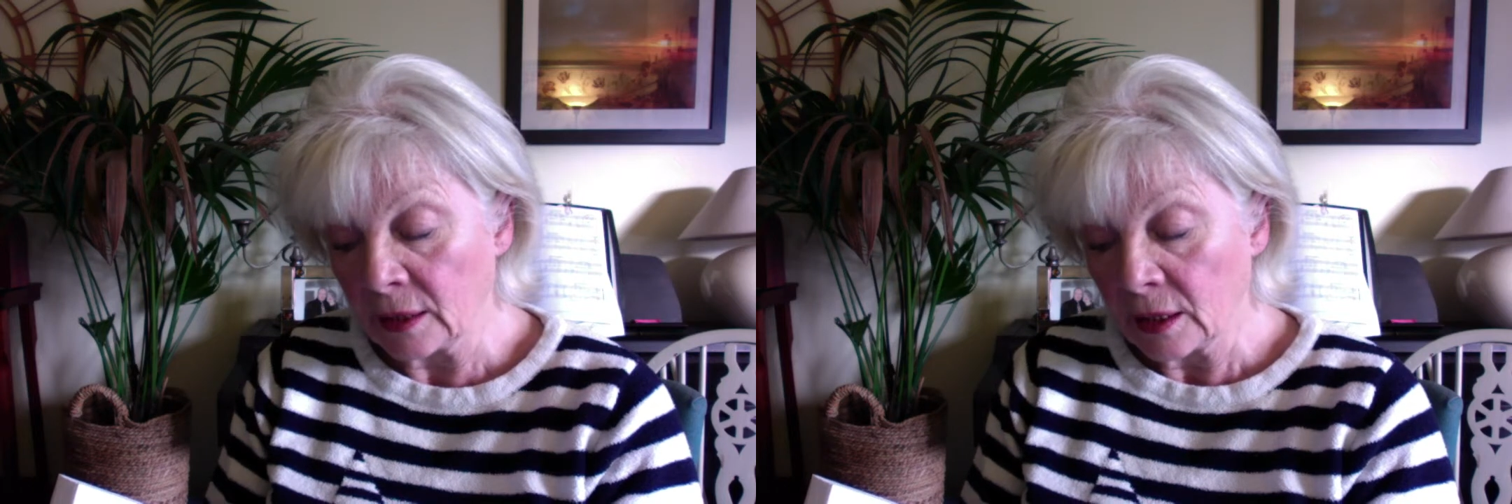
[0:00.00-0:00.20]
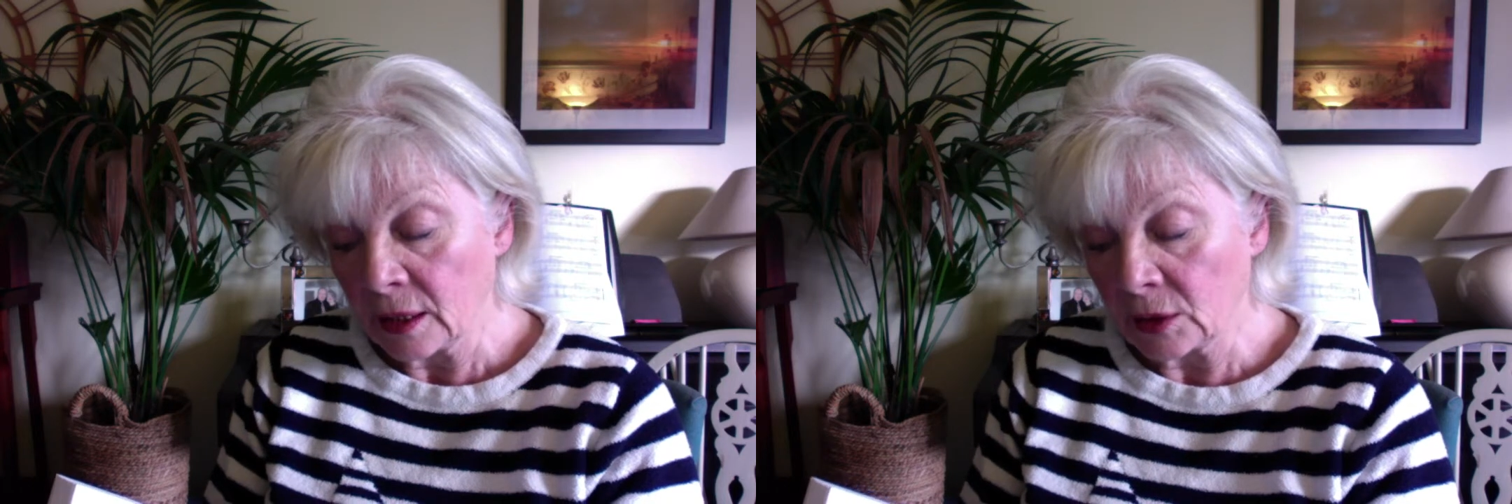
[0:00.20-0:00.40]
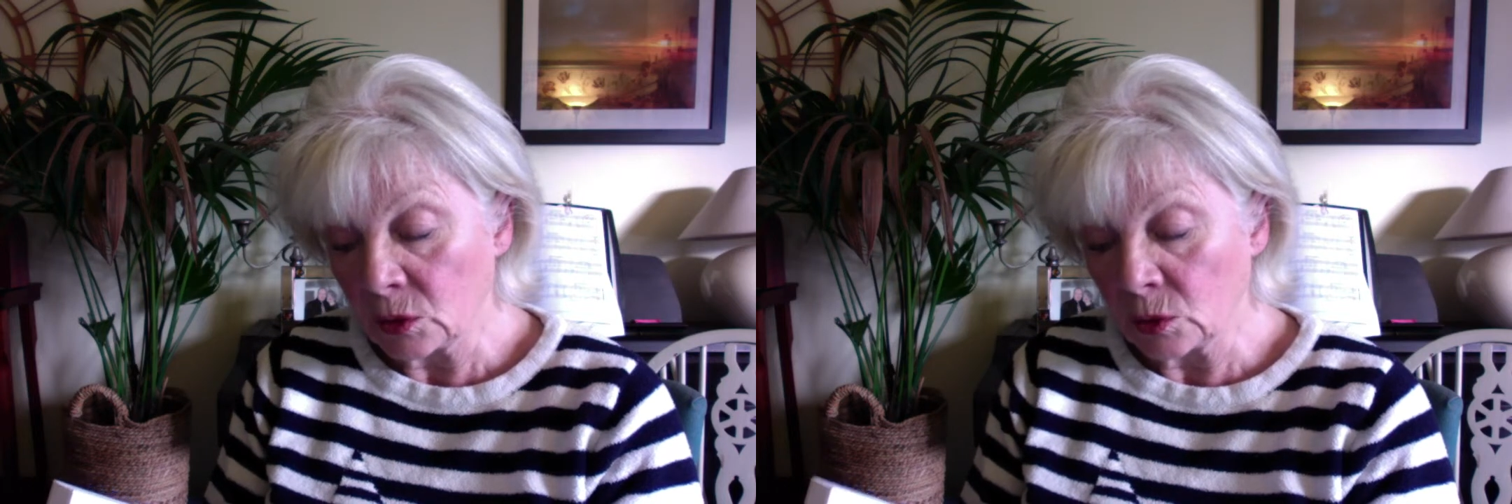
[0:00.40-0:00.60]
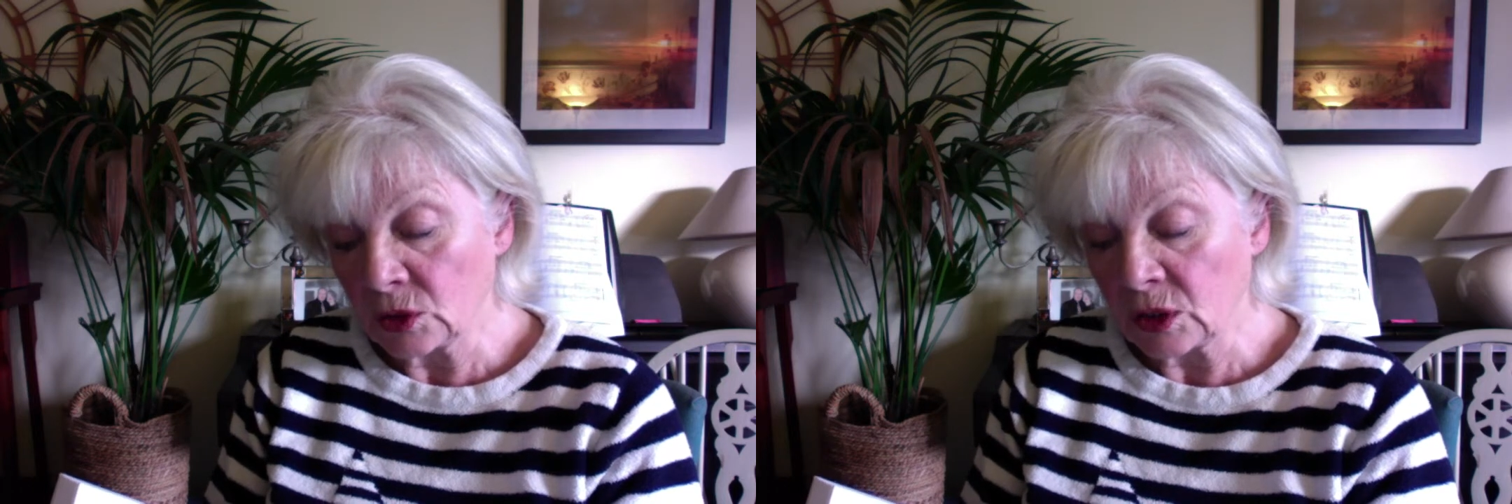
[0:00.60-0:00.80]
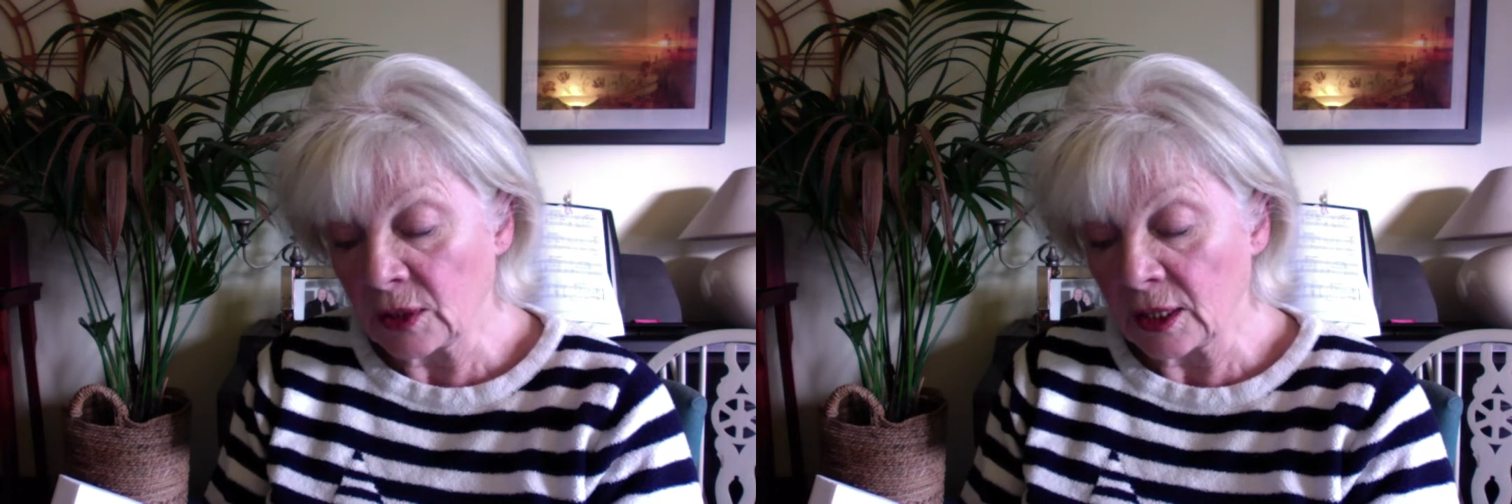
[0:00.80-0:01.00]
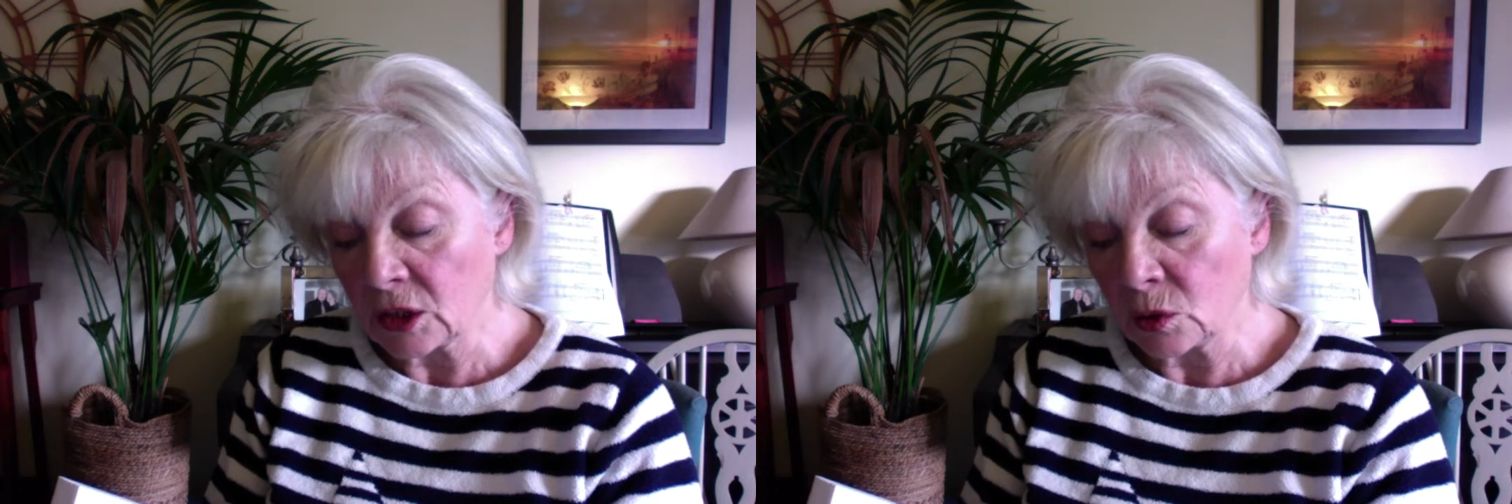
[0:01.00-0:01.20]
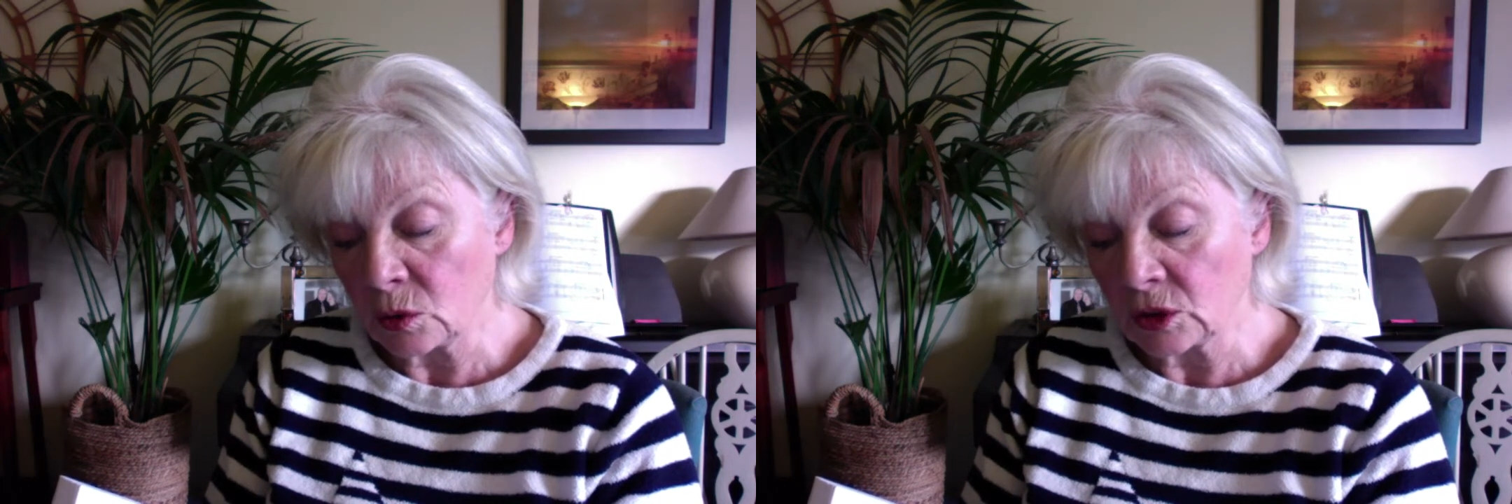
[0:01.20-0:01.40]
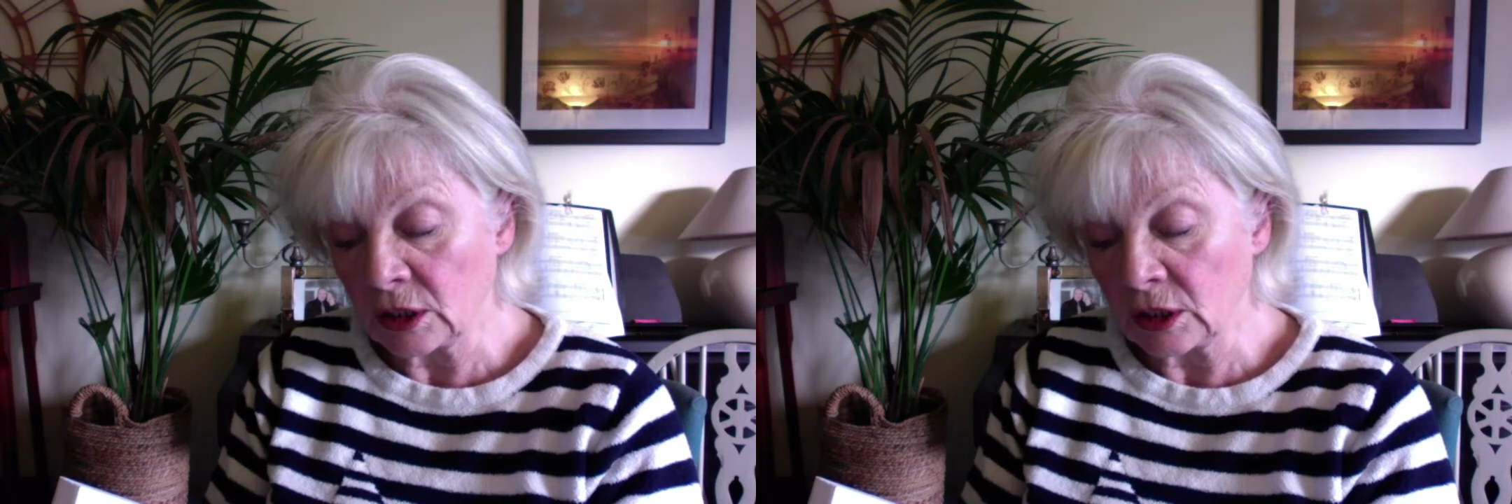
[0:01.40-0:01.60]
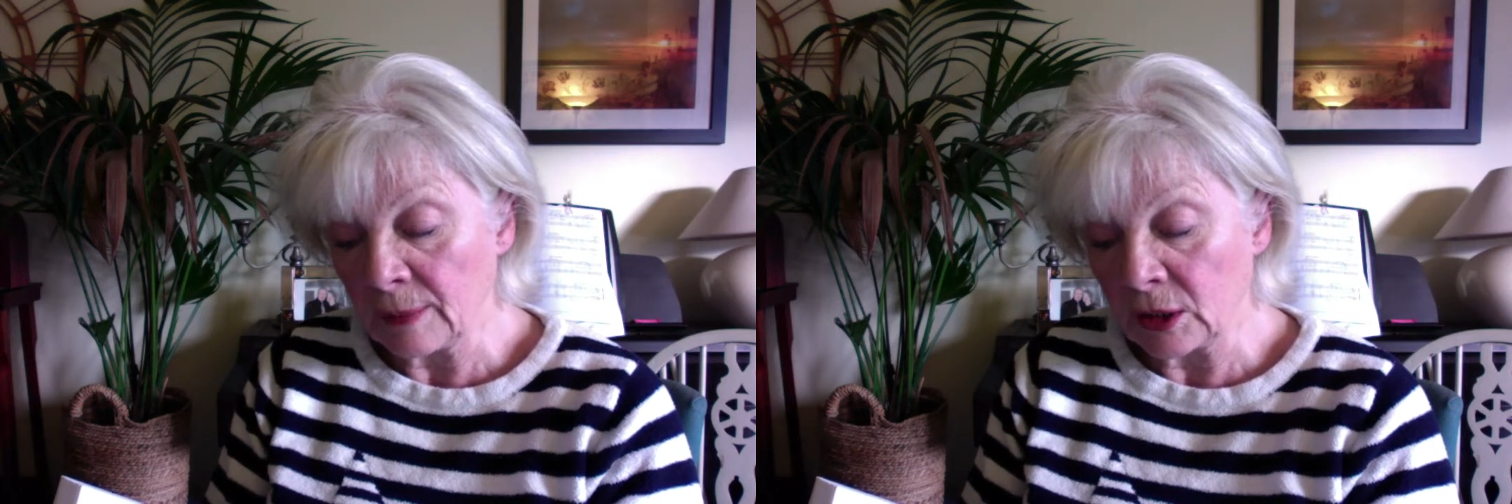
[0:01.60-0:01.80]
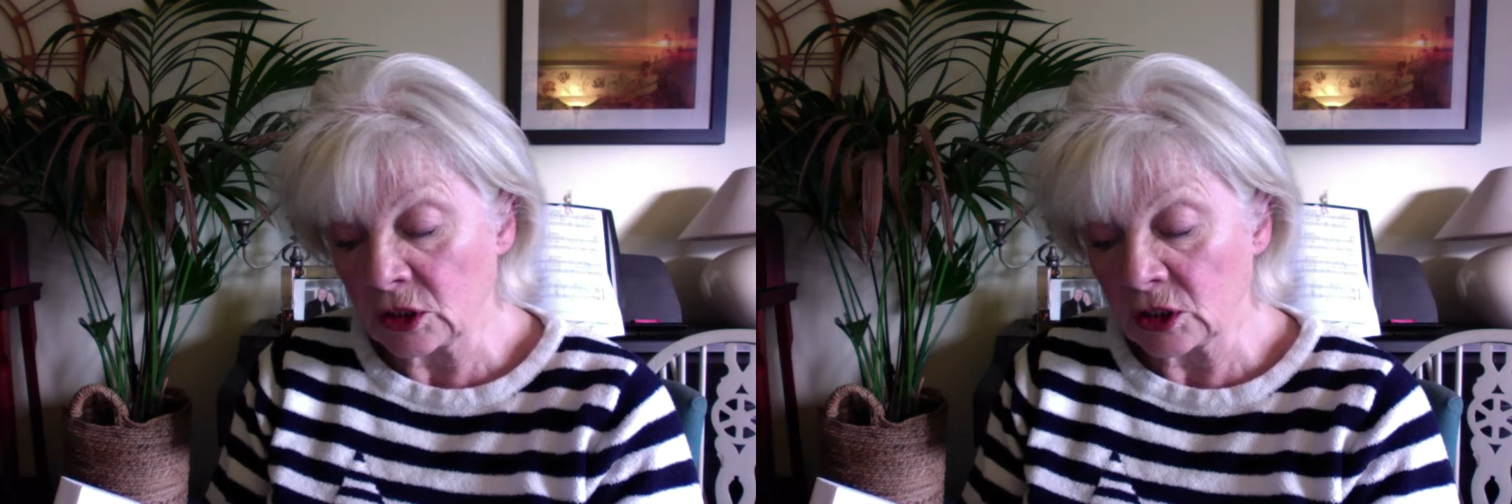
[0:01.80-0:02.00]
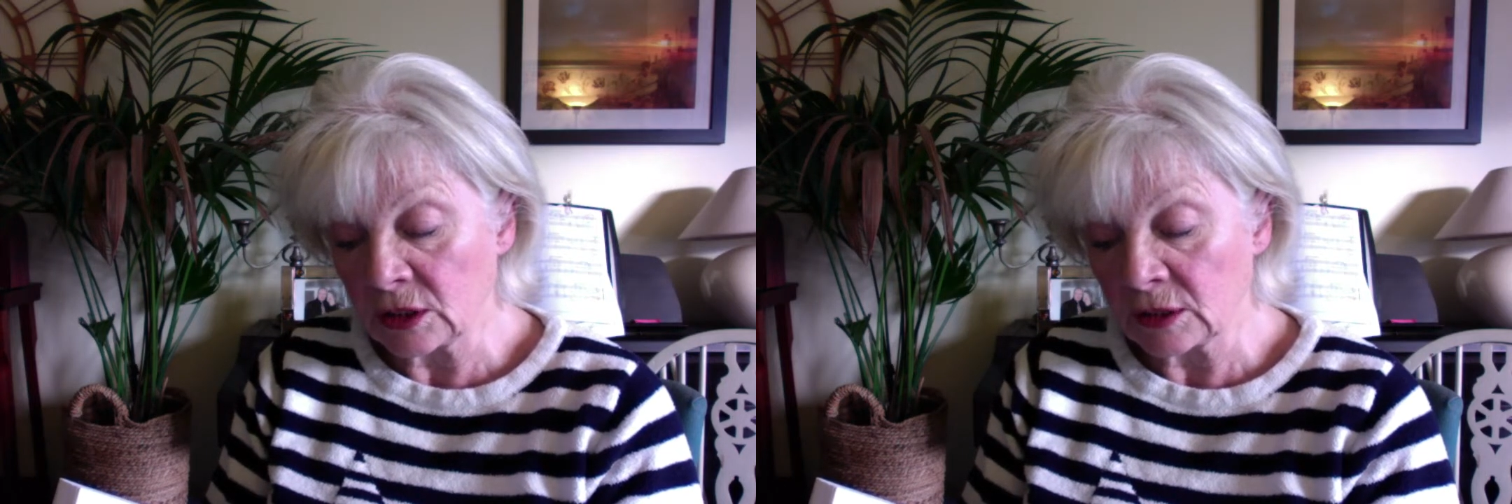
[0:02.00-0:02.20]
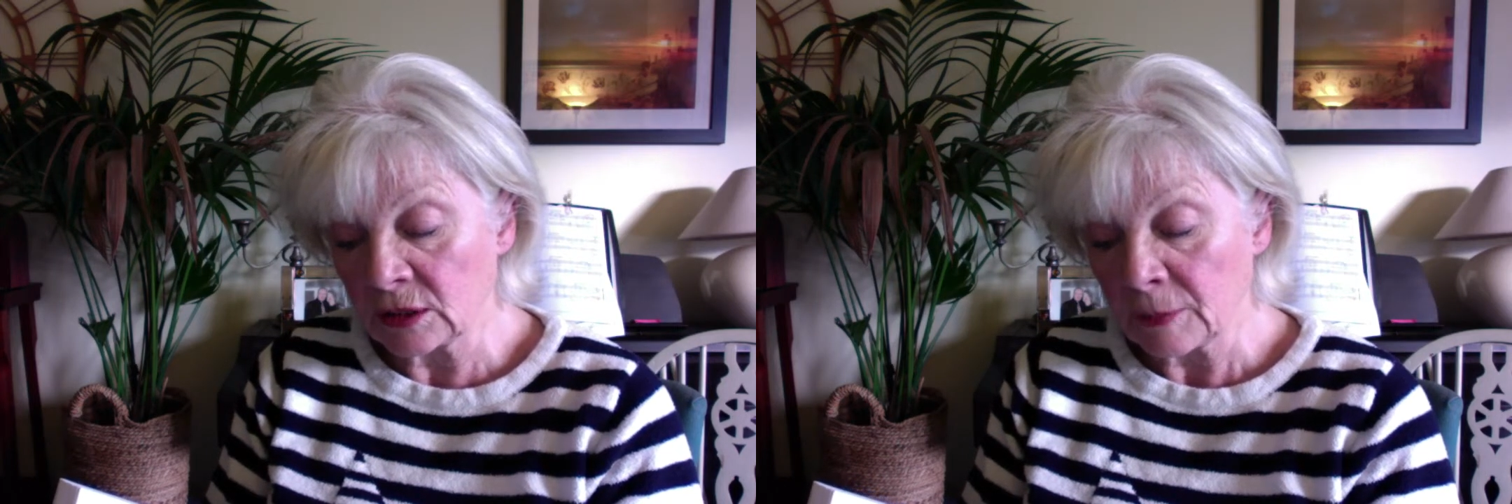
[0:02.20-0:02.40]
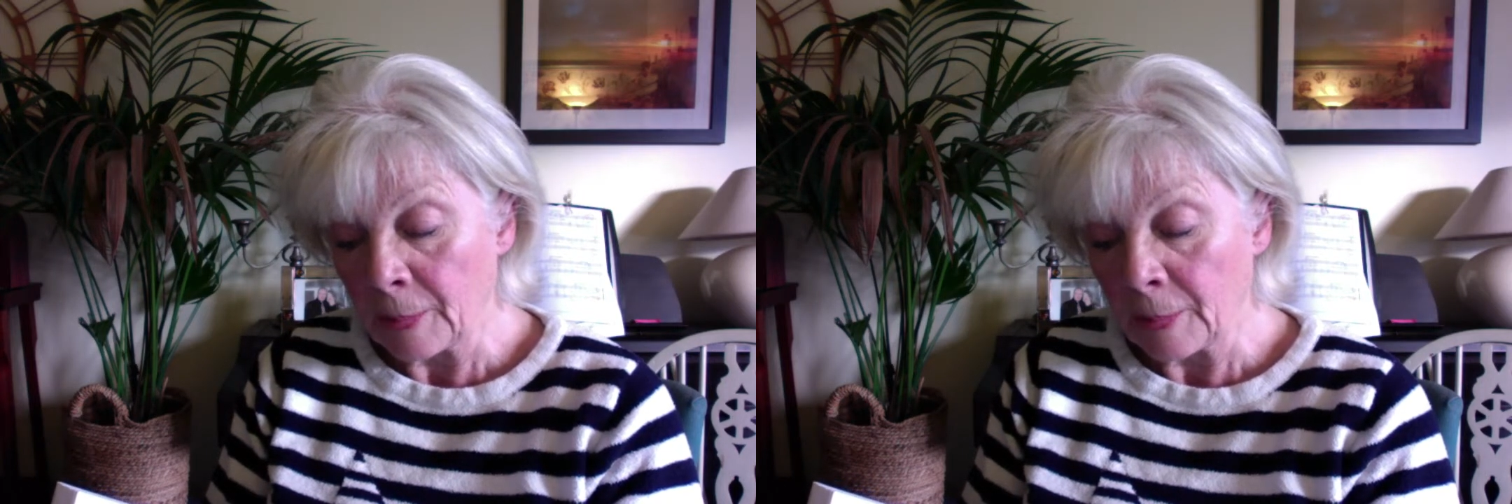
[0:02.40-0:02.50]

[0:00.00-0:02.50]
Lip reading: and also that thoughts and emotions